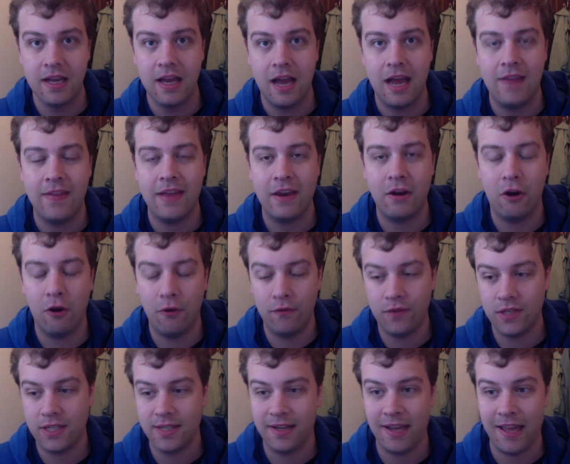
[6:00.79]
And then
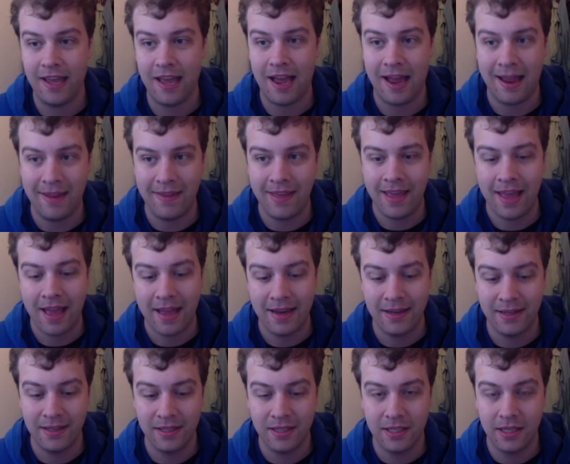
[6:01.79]
obviously at the
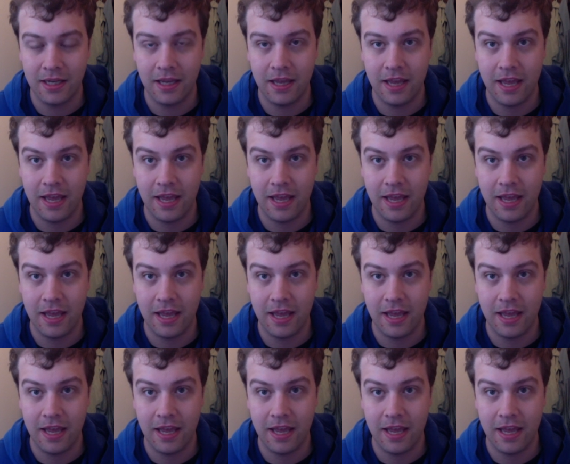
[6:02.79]
end,